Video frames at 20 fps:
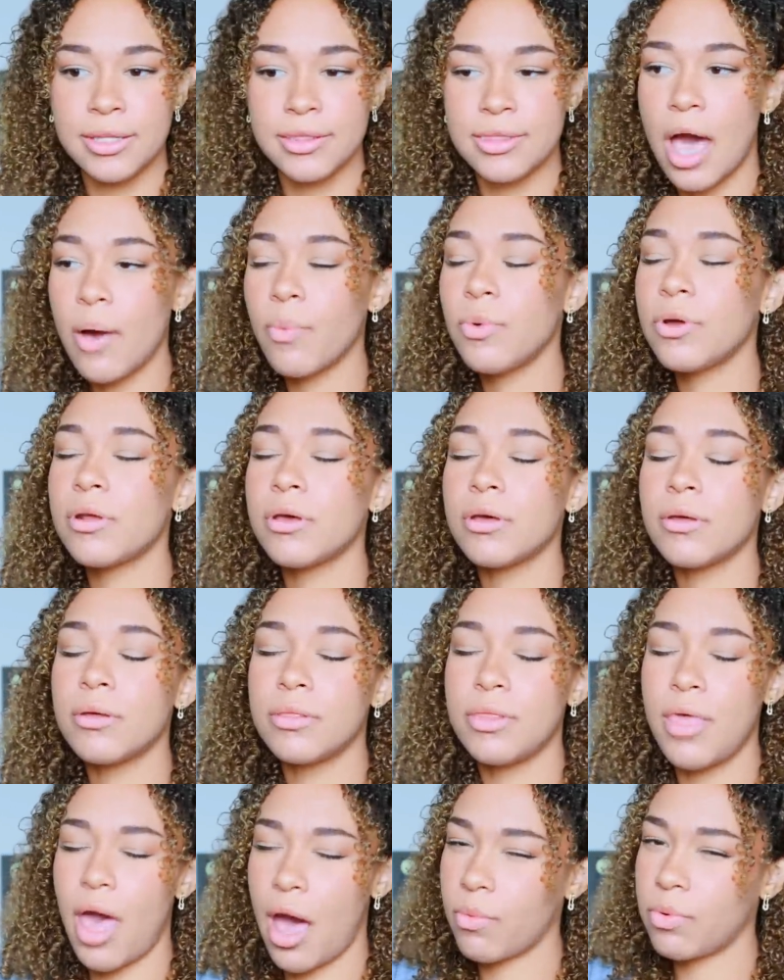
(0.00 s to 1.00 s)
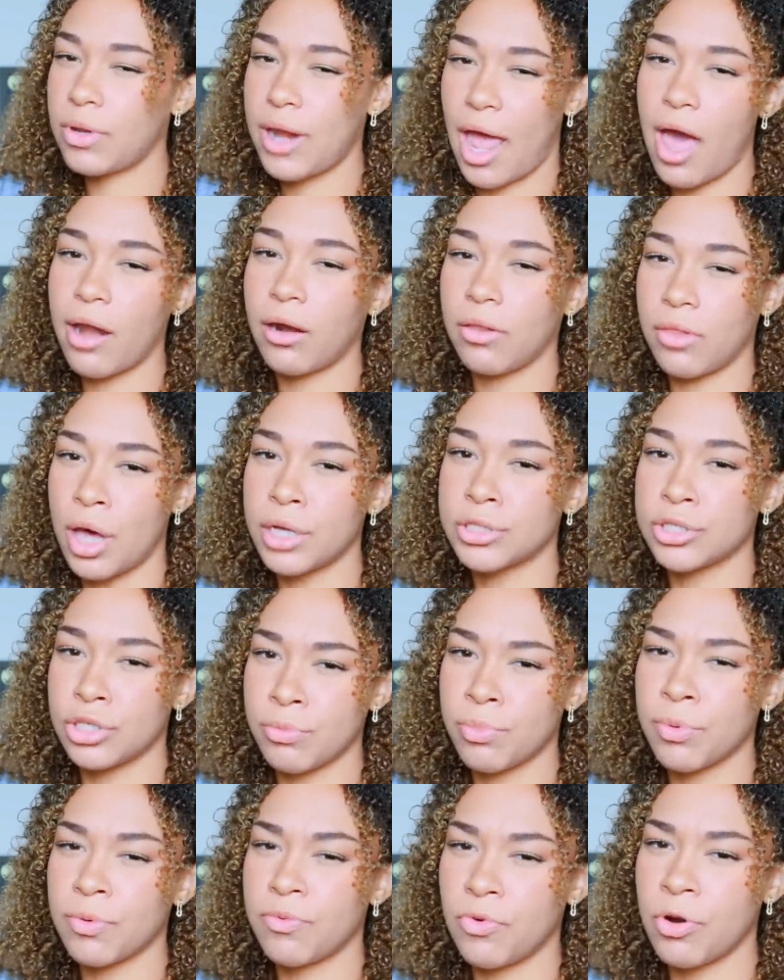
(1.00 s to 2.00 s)
That would, that would add a lot to
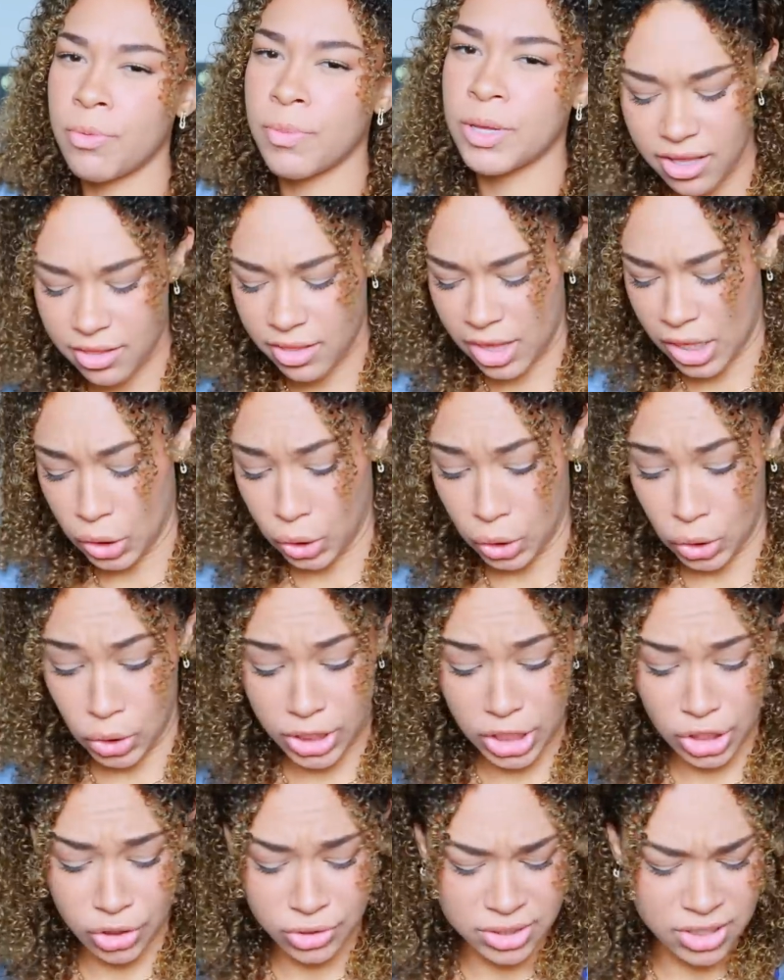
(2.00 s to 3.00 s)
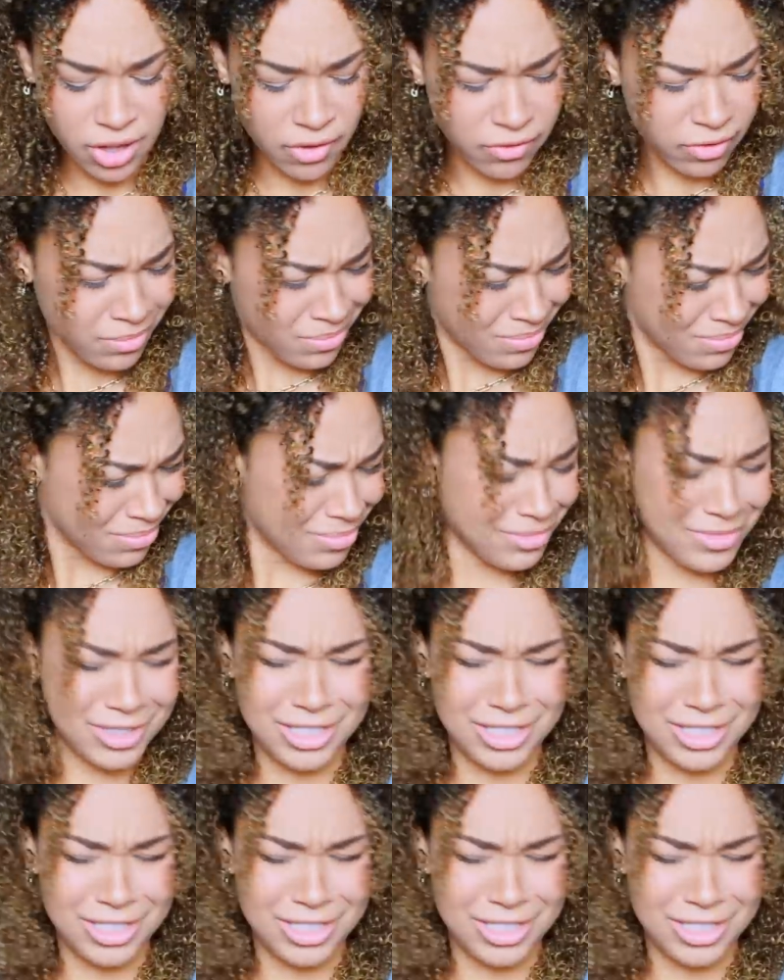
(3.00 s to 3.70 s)
the performance. Like, look at yourself.